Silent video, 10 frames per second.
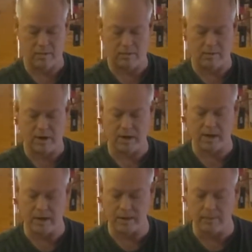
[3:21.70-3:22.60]
right
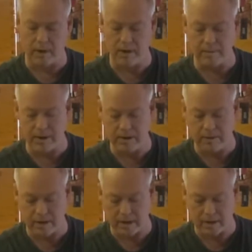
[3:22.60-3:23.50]
in the bottom, and you
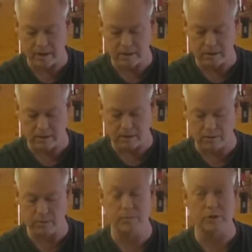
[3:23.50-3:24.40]
can
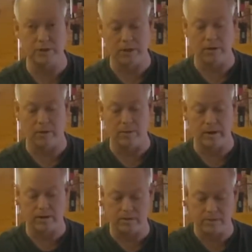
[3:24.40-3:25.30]
push it in all the way,
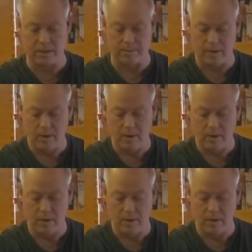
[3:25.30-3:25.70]
close it up,